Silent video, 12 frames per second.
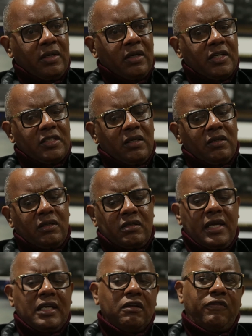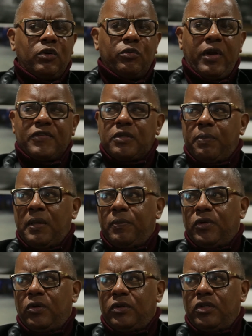Because taking photographs of
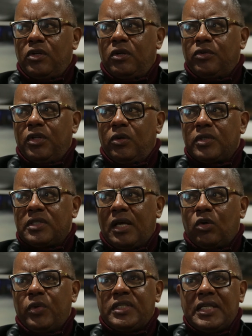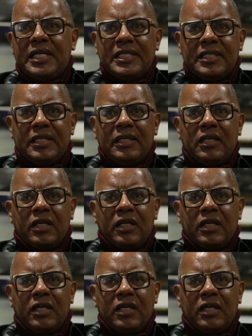people you don't know is not always easy,